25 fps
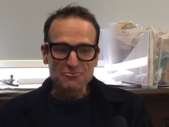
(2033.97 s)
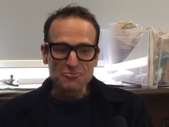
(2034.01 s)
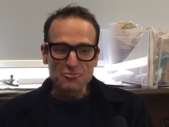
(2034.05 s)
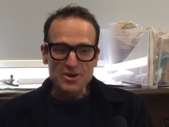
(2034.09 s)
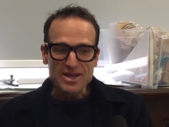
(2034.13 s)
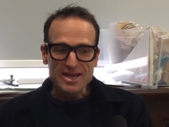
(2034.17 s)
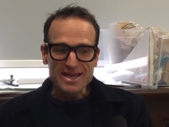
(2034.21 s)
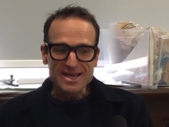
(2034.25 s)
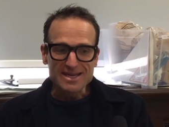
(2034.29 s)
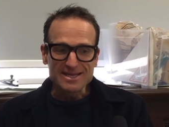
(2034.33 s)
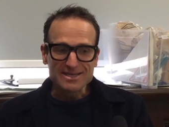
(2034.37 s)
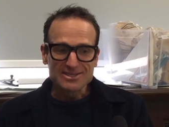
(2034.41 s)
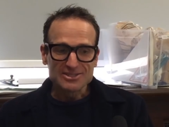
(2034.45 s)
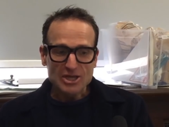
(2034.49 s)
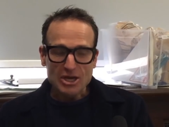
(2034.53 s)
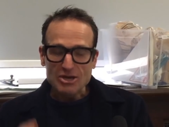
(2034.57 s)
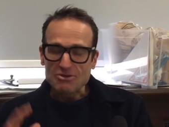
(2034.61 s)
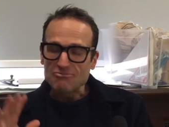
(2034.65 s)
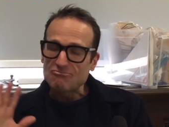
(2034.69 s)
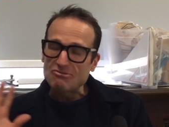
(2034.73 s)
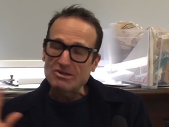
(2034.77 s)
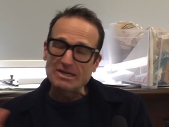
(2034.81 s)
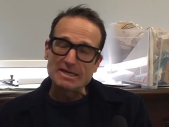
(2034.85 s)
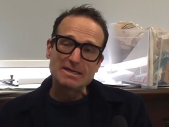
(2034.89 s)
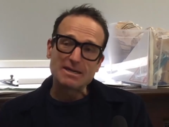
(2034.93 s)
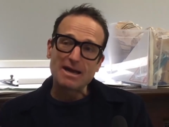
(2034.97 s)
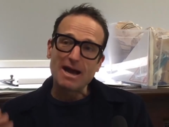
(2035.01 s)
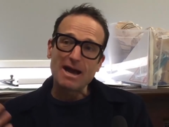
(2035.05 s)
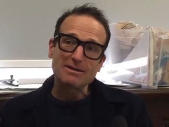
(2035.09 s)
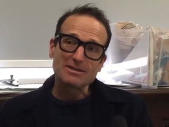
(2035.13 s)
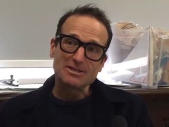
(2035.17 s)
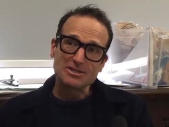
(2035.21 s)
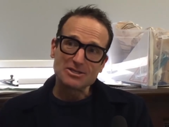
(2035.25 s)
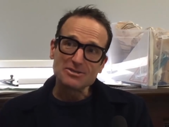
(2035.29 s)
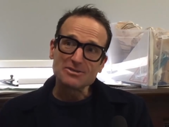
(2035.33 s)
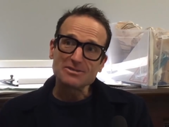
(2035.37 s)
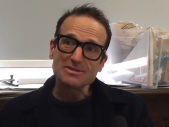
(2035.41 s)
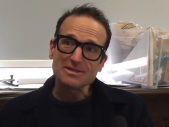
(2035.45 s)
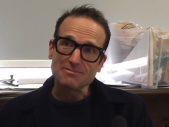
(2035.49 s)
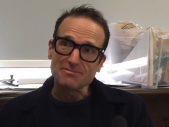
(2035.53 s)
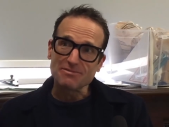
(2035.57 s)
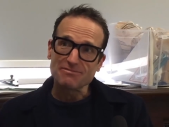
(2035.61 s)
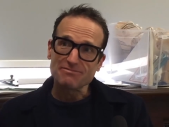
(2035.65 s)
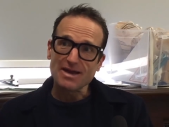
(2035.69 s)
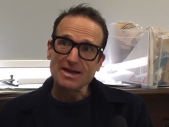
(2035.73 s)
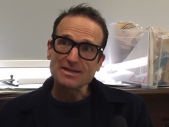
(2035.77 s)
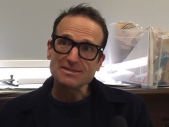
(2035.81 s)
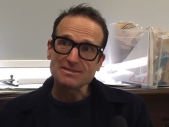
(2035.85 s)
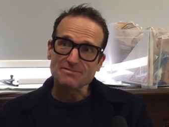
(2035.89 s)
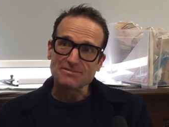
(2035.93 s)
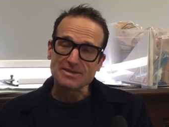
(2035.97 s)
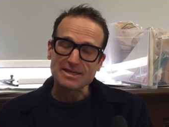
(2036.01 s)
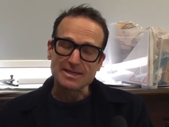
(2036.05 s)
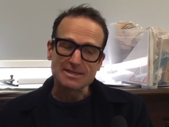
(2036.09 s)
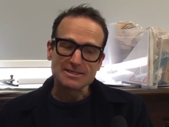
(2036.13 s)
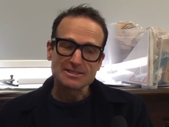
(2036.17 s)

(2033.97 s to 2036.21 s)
we don't really know how to use them effectively.